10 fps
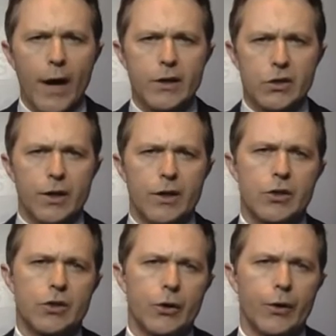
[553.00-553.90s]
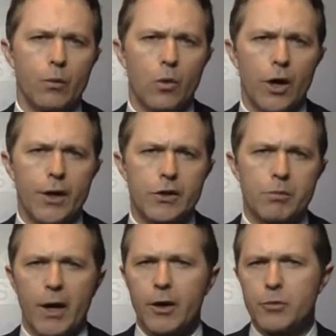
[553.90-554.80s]
is it necessary? Why
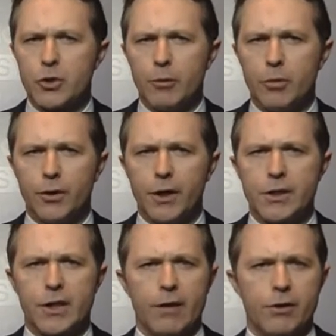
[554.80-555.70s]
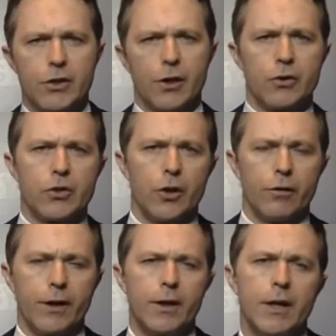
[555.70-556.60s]
does Malcolm Turnbull need to have his own
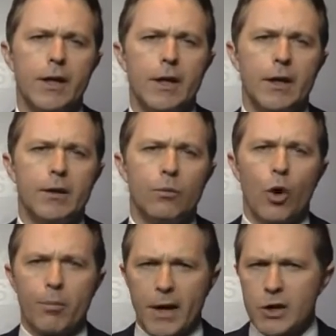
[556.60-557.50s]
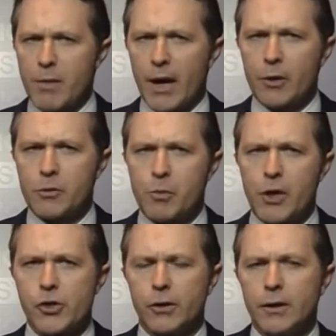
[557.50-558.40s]
server? What makes Malcolm
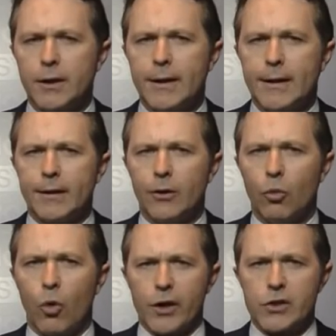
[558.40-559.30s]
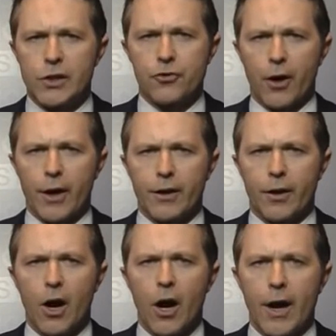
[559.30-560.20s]
special? Or what is he trying
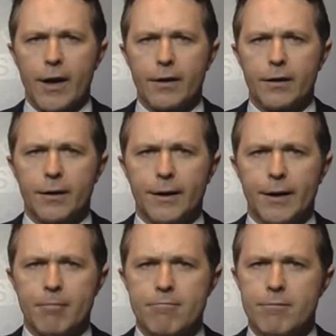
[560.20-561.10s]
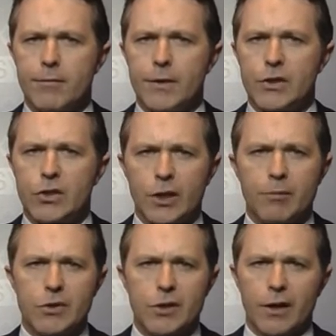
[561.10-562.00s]
to hide? It
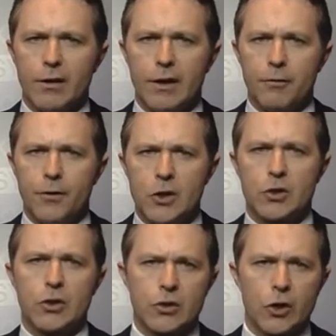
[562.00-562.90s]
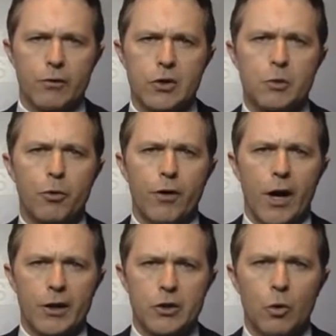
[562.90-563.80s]
seems that if this service is
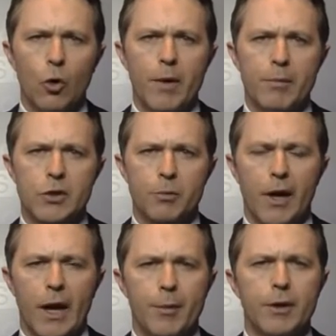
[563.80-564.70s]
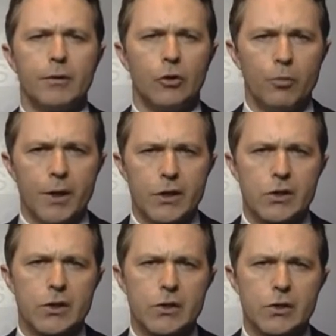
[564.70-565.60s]
provided to all members of Parliament, all
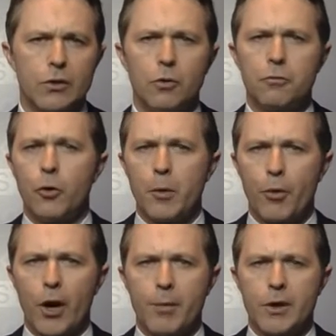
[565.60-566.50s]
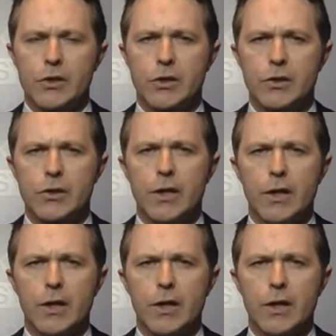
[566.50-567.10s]
ministers and all former Prime Ministers,